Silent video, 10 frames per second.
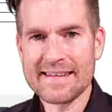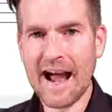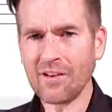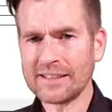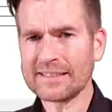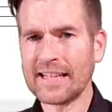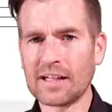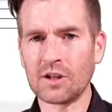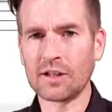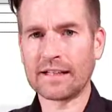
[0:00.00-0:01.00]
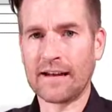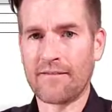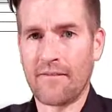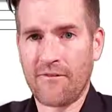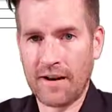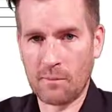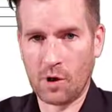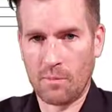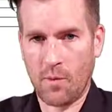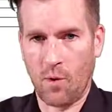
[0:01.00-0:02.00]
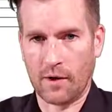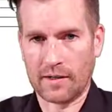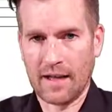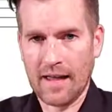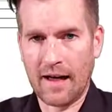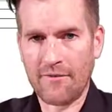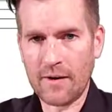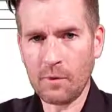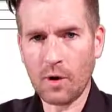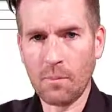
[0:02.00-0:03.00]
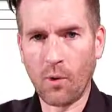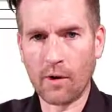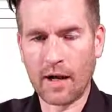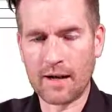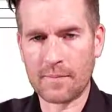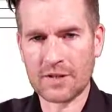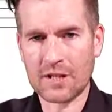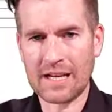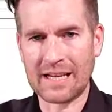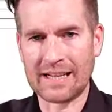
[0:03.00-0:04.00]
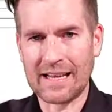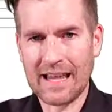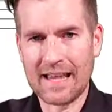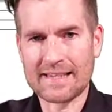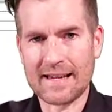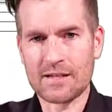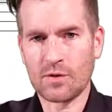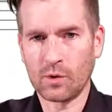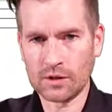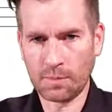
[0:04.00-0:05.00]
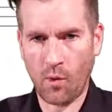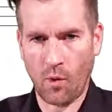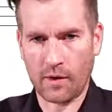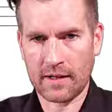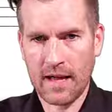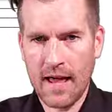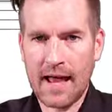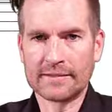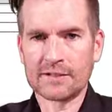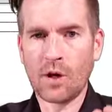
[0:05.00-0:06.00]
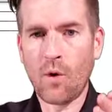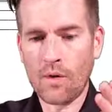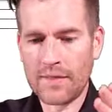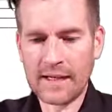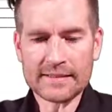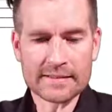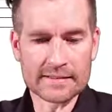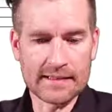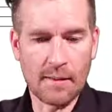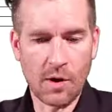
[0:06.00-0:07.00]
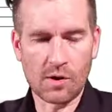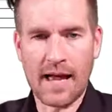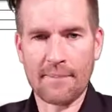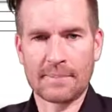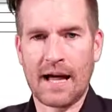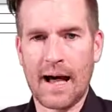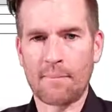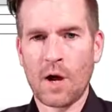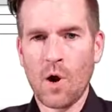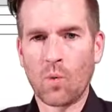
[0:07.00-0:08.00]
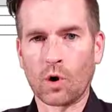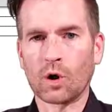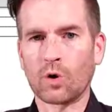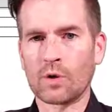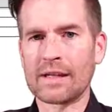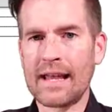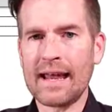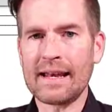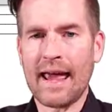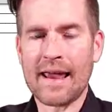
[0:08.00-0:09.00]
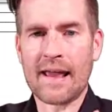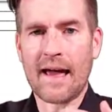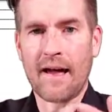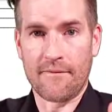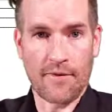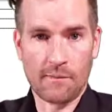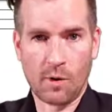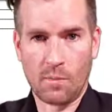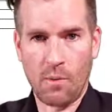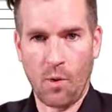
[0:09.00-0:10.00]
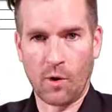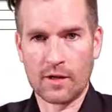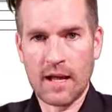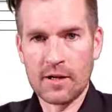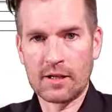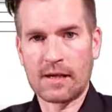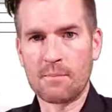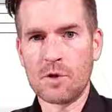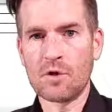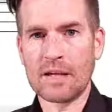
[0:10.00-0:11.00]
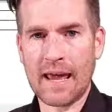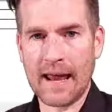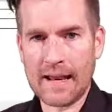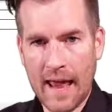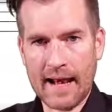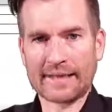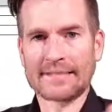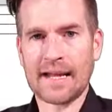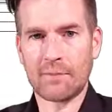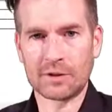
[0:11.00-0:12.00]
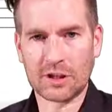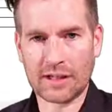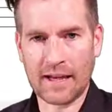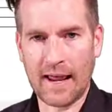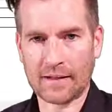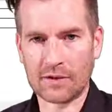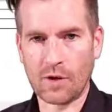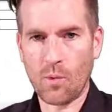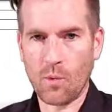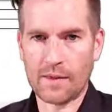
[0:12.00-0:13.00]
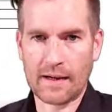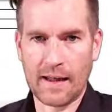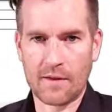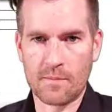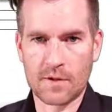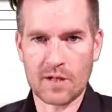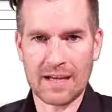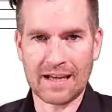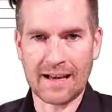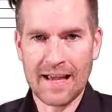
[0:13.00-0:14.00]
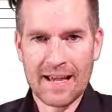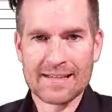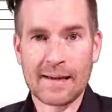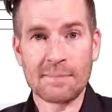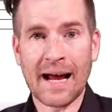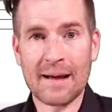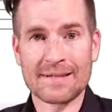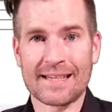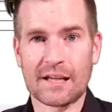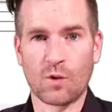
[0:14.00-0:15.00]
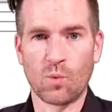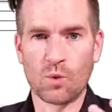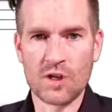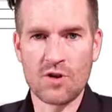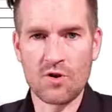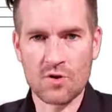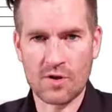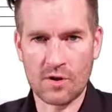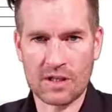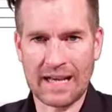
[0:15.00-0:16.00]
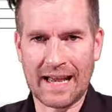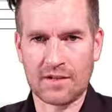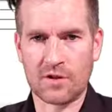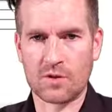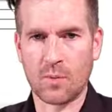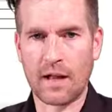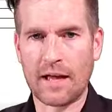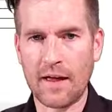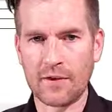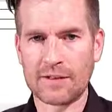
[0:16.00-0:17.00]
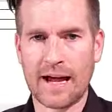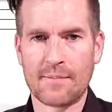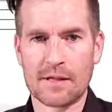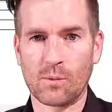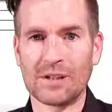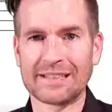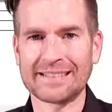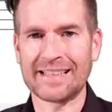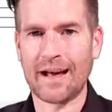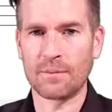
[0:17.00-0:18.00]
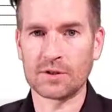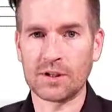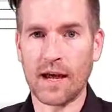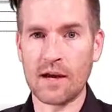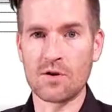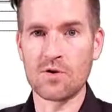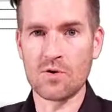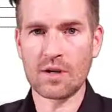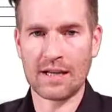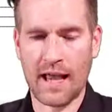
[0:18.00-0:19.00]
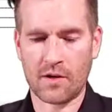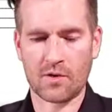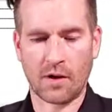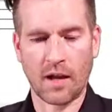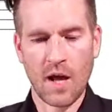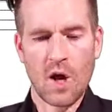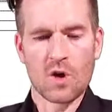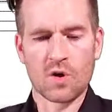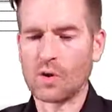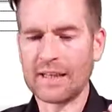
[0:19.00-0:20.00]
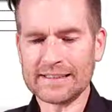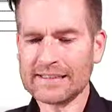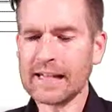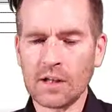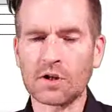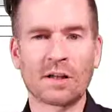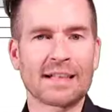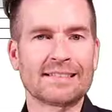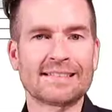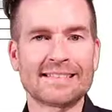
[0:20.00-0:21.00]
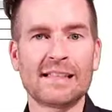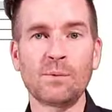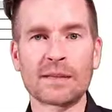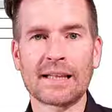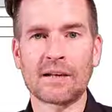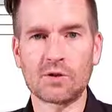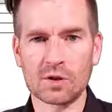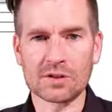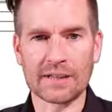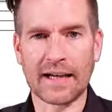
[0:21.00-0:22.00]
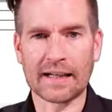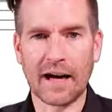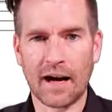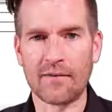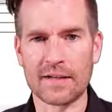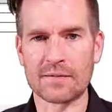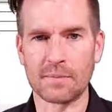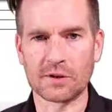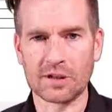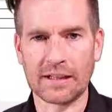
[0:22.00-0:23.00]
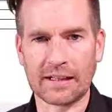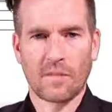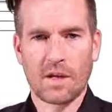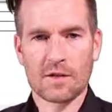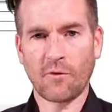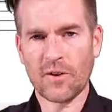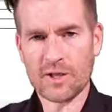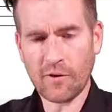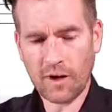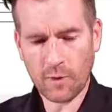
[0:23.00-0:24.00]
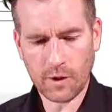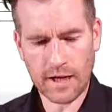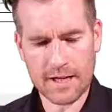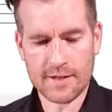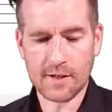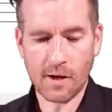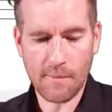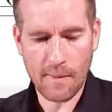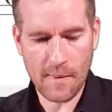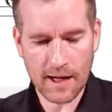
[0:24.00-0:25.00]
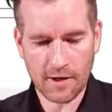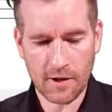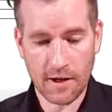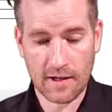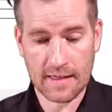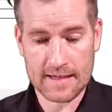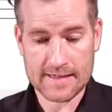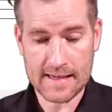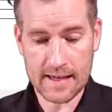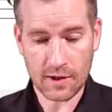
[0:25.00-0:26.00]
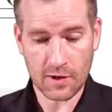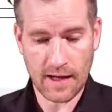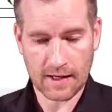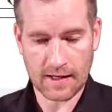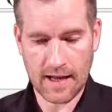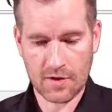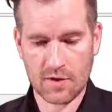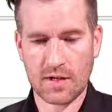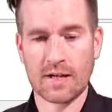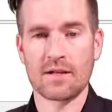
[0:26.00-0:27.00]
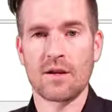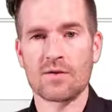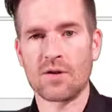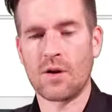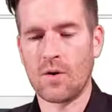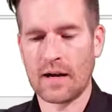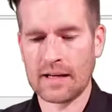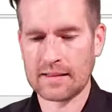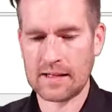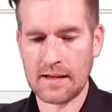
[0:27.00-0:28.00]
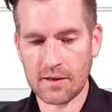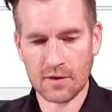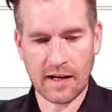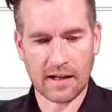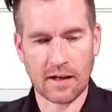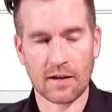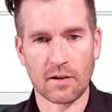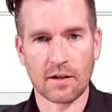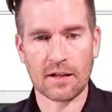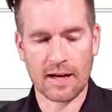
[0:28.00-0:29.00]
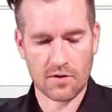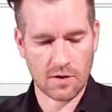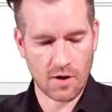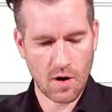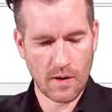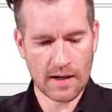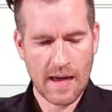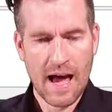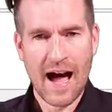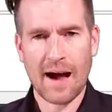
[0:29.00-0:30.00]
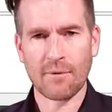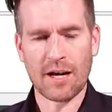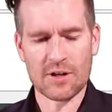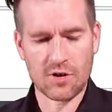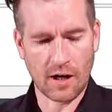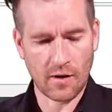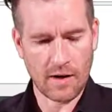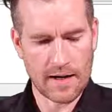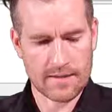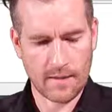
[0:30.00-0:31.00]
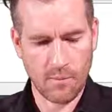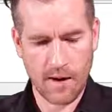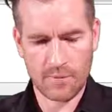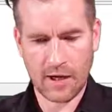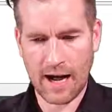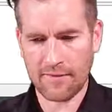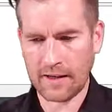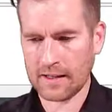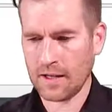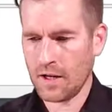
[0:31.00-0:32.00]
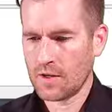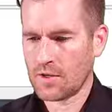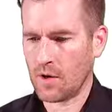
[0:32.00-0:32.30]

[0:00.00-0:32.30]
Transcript: Now let's take a look at an ephemeral port. A ephemeral port on a machine is a source port. And so this demo laptop will create a ephemeral port to communicate and establish a connection with another machine. Sometimes it can reuse those connections while other times it will establish a new connection. So let's take a look and see what that looks like on this machine. So first of all, we're gonna start by monitoring this ethernet connection. So I get the ethernet con connection going. I'm gonna generate some web traffic. So